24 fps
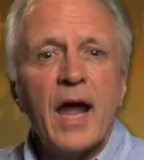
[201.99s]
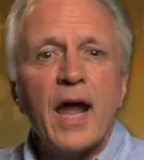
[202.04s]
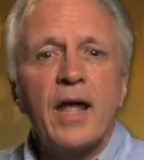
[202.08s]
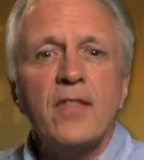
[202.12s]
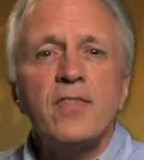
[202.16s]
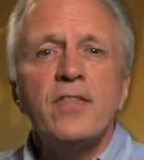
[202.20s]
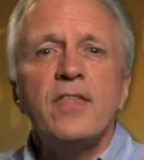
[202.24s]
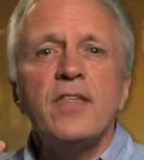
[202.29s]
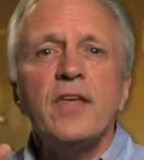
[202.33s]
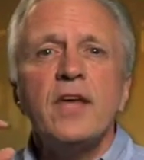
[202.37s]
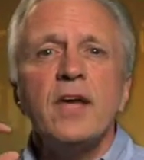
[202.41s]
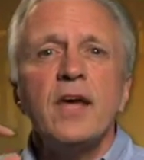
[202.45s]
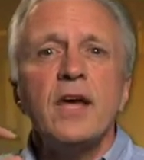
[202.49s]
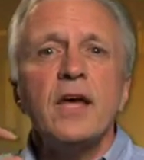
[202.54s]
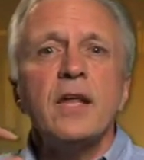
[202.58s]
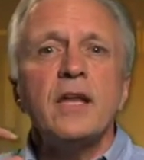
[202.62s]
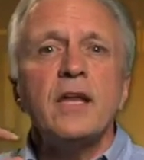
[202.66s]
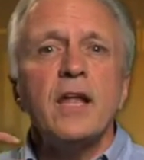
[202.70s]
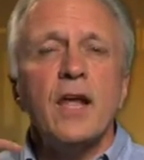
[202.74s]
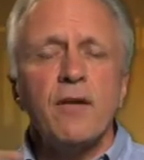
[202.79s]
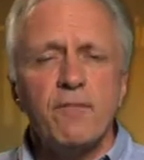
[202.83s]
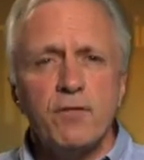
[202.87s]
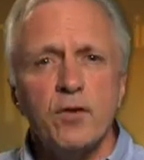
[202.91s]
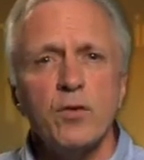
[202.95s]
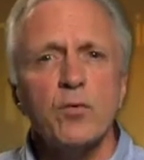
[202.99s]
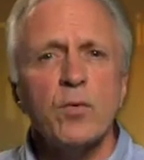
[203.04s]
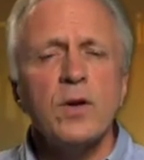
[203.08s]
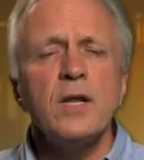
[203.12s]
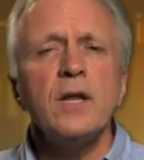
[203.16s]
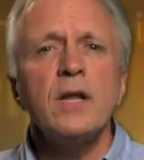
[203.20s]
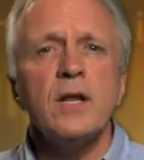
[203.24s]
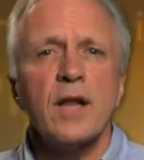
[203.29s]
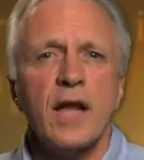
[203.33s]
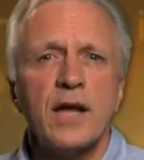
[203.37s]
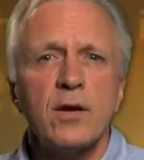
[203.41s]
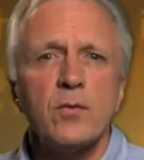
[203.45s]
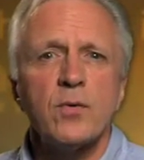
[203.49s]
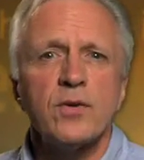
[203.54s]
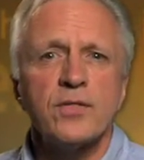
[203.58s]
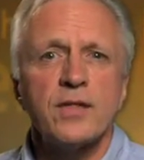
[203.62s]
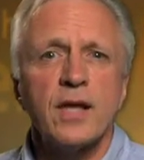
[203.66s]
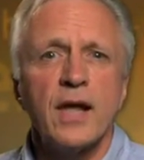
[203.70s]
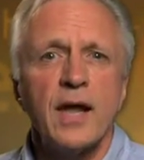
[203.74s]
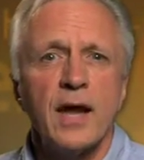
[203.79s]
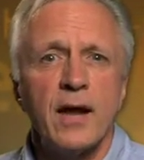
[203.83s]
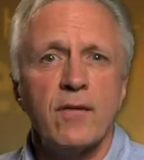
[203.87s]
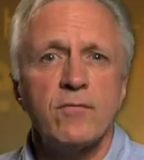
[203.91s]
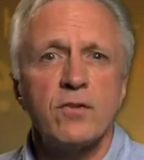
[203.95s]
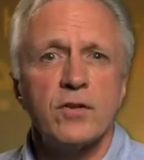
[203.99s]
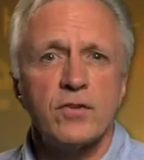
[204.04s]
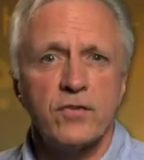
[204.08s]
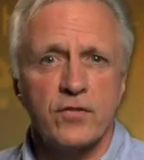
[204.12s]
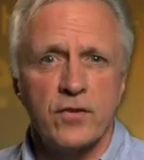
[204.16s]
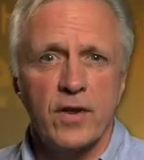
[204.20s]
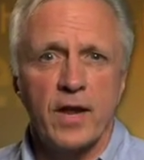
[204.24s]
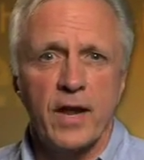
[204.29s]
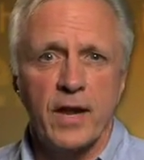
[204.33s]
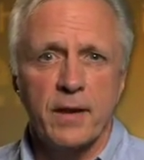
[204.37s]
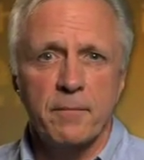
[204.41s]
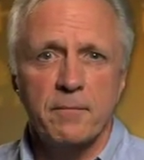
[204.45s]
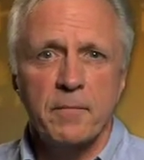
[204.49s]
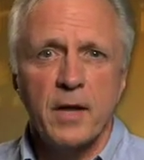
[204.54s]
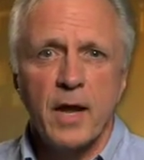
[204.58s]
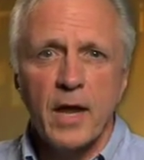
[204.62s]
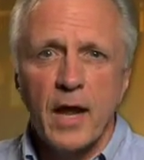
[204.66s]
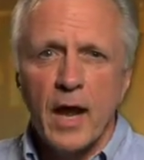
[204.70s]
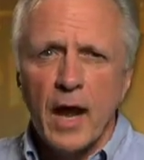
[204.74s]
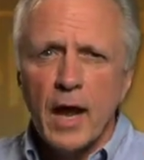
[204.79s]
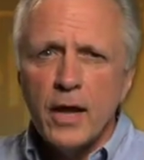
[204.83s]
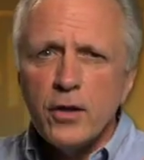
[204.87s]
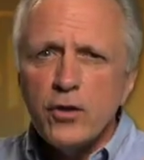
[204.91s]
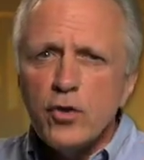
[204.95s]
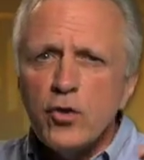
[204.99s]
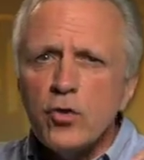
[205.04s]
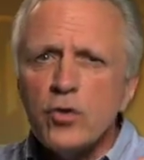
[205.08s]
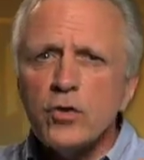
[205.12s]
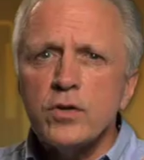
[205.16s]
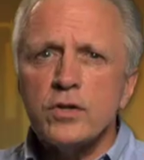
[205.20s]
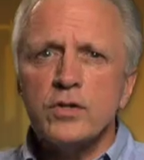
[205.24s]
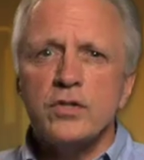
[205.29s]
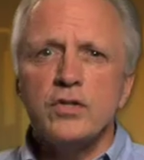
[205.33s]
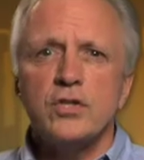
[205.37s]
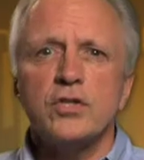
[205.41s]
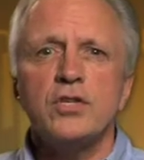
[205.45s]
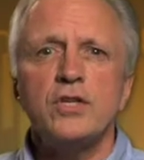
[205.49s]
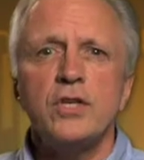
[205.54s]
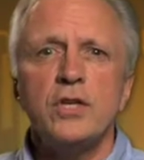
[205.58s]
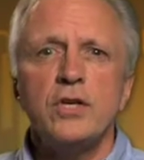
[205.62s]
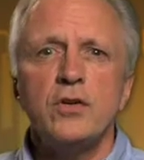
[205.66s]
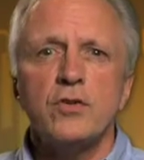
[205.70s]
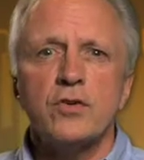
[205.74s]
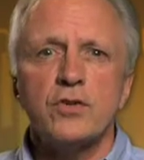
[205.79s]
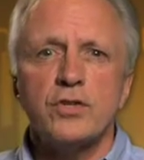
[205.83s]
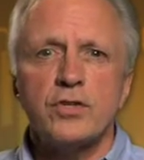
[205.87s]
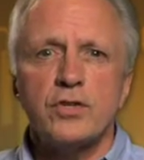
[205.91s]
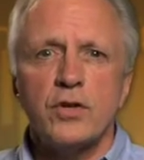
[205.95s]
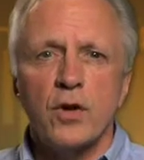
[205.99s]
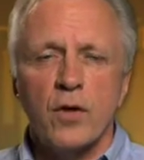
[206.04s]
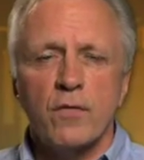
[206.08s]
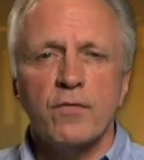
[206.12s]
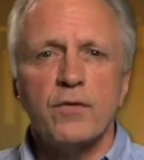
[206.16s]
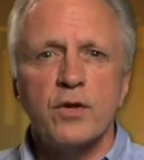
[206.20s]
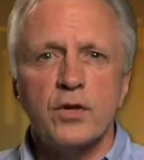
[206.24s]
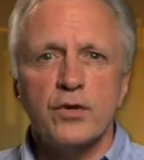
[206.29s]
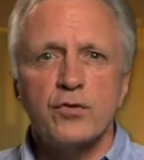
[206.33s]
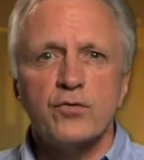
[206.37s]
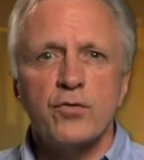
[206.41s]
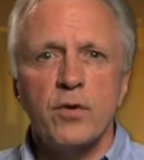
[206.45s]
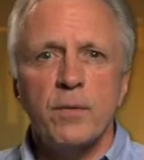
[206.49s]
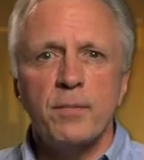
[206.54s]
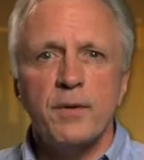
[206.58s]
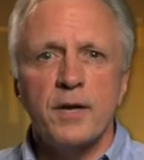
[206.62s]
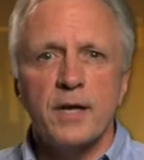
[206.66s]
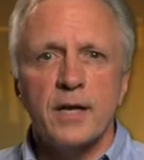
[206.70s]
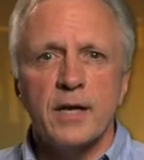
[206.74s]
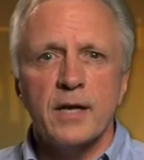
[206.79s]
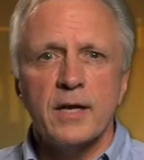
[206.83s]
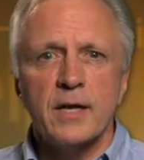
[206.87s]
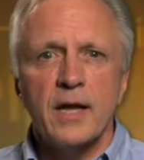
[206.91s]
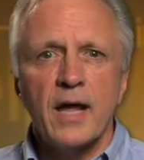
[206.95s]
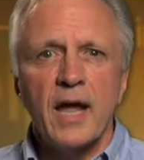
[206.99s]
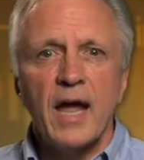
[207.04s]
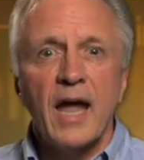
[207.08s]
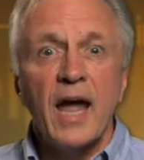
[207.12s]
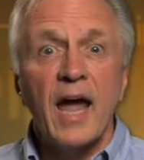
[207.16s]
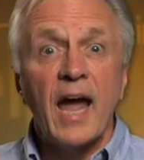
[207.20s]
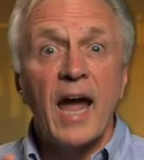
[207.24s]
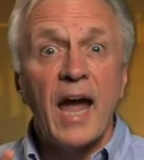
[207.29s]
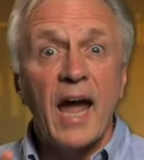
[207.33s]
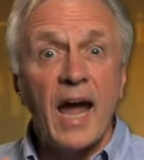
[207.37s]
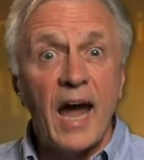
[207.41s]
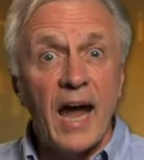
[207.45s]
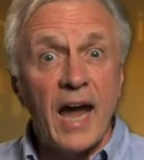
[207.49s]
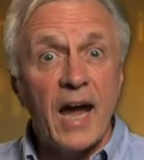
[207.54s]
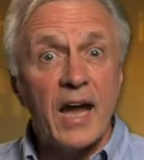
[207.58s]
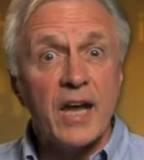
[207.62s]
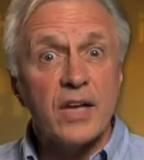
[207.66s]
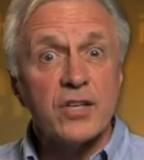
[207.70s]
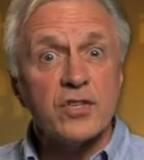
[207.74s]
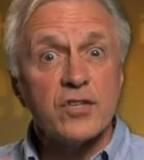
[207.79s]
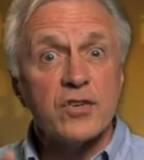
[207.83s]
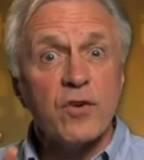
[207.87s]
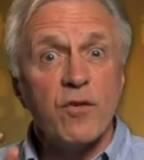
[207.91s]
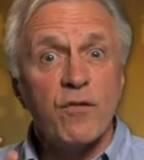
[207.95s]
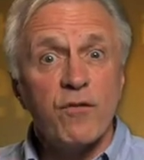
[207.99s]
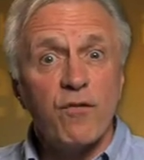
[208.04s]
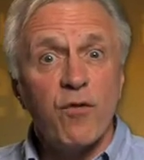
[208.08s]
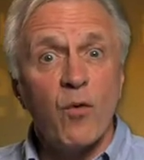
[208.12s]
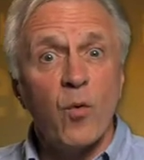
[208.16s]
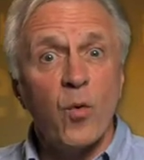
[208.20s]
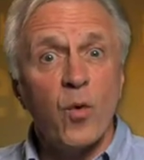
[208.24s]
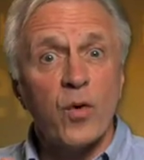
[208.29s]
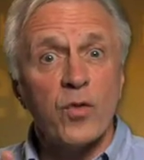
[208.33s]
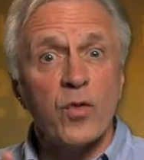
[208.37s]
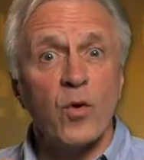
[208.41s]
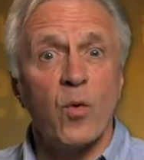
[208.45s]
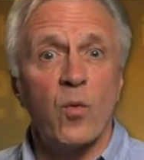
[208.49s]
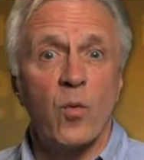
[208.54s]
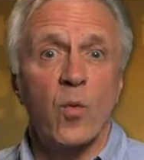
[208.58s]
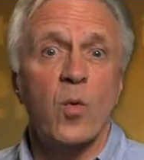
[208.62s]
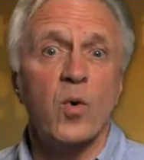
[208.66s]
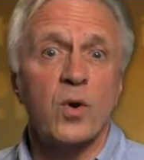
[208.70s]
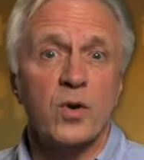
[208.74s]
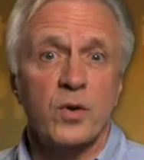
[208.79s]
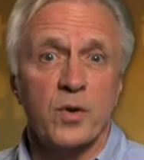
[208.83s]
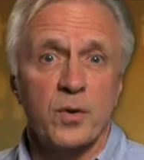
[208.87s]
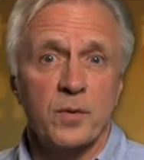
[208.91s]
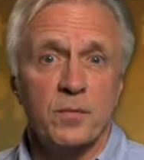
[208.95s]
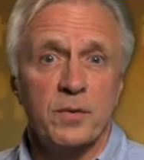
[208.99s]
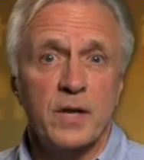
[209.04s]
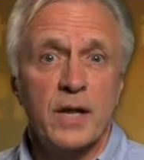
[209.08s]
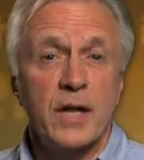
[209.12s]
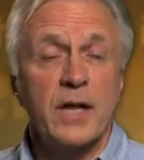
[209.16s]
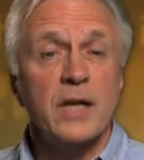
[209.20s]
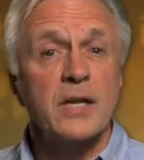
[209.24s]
And then, if you really like what they have to say, and you can see yourself contributing, ask for the order.